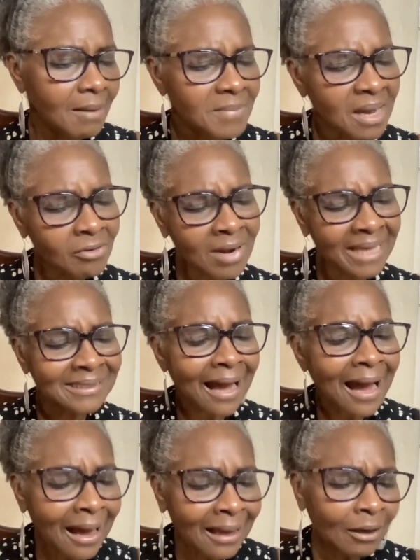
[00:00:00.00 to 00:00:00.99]
Me a write
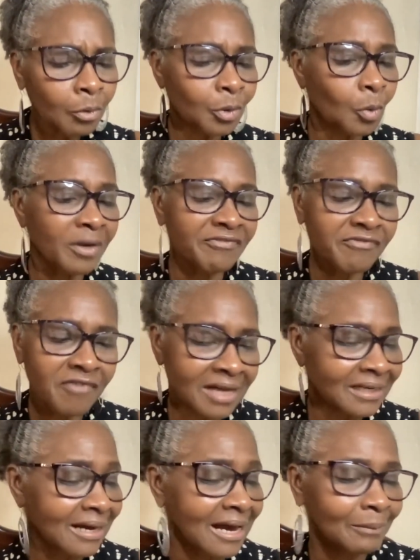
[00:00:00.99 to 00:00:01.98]
all on where
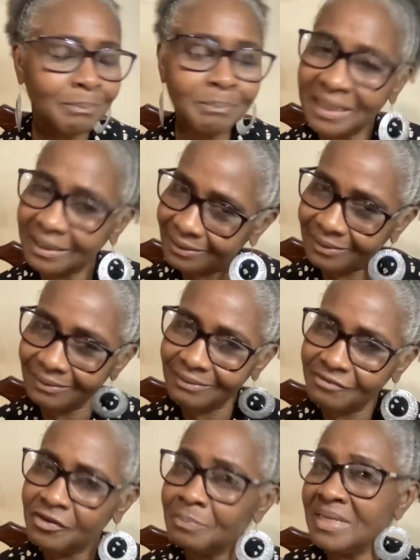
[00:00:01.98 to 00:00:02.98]
Father God pick
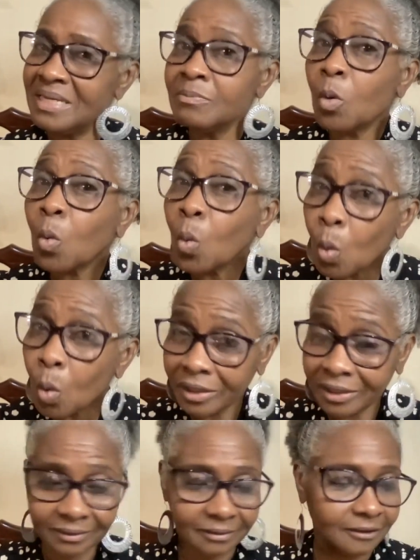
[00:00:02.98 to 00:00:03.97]
to be him
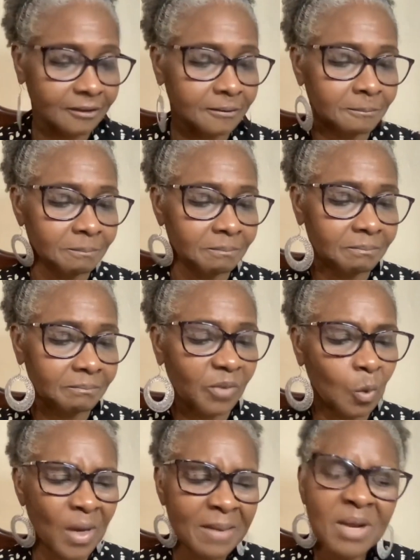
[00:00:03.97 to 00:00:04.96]
own,
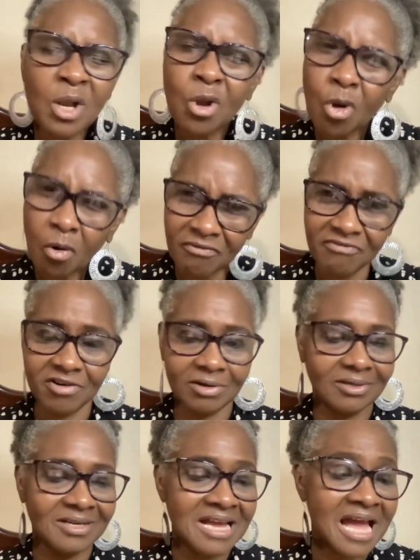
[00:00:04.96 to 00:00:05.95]
where him love
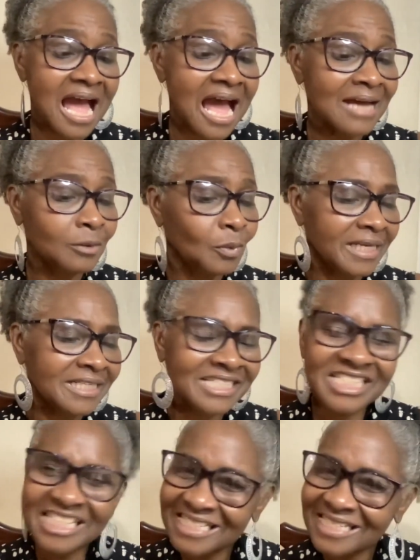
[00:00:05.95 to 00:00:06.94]
and where
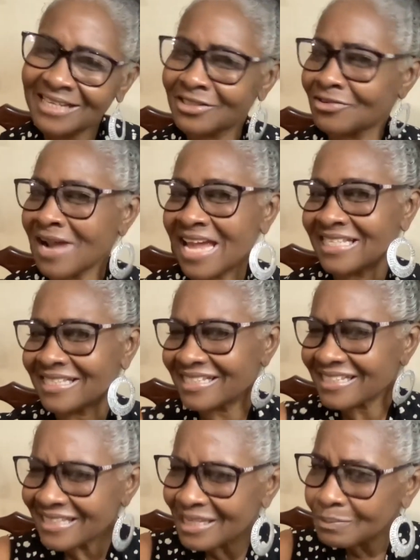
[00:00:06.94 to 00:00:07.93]
Jesus Christ
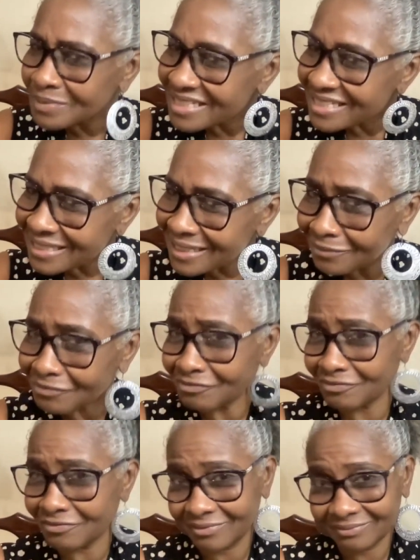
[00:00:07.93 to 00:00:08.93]
keep safe.